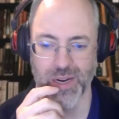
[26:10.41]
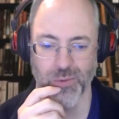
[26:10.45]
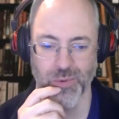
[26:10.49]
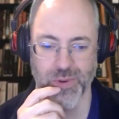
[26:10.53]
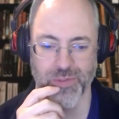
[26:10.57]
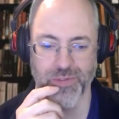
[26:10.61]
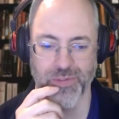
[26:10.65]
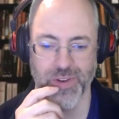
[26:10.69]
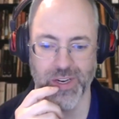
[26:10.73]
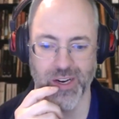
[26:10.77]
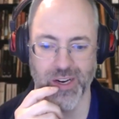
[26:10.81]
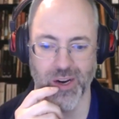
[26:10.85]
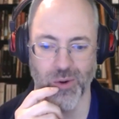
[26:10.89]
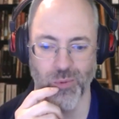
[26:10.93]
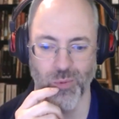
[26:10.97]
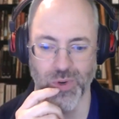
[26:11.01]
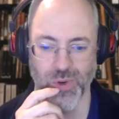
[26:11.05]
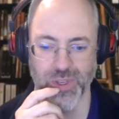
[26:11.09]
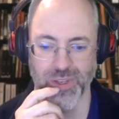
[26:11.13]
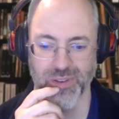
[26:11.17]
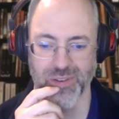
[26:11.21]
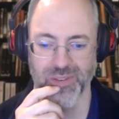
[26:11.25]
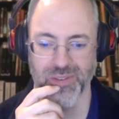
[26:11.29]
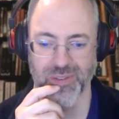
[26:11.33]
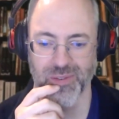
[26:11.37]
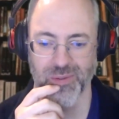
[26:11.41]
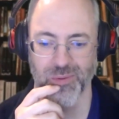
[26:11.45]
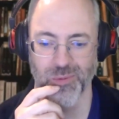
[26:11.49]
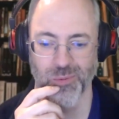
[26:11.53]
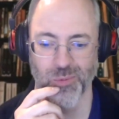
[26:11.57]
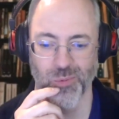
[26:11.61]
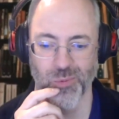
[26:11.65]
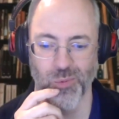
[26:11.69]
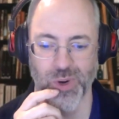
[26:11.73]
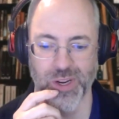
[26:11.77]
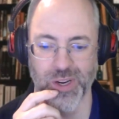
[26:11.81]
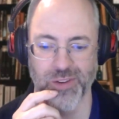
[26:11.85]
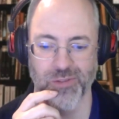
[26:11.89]
it and we figure out what
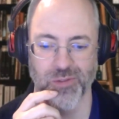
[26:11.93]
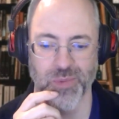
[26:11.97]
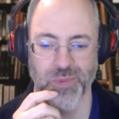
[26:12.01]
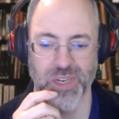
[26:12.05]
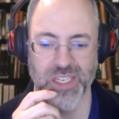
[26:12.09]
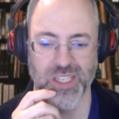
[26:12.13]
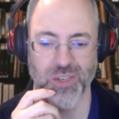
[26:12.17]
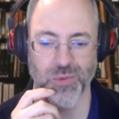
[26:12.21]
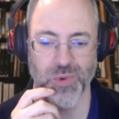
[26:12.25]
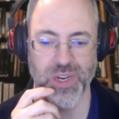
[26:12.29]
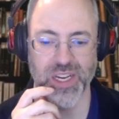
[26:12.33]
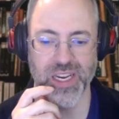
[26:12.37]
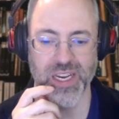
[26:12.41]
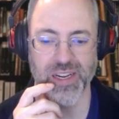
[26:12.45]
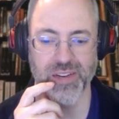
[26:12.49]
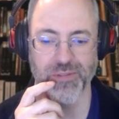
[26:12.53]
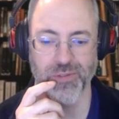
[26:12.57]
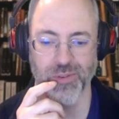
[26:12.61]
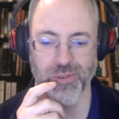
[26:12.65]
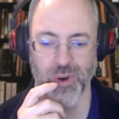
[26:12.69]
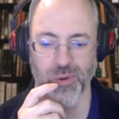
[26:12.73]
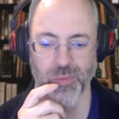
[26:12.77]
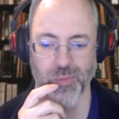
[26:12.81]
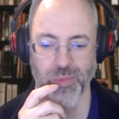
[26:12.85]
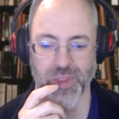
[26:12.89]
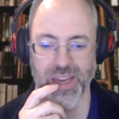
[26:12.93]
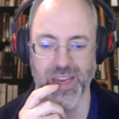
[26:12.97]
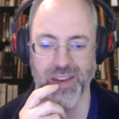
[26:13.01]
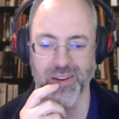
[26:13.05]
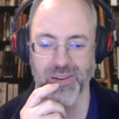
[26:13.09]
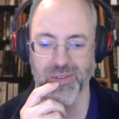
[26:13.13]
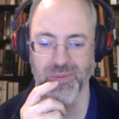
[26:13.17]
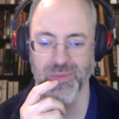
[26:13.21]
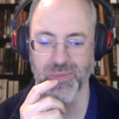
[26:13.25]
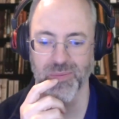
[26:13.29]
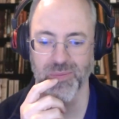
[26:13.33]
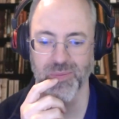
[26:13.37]
information we need from that.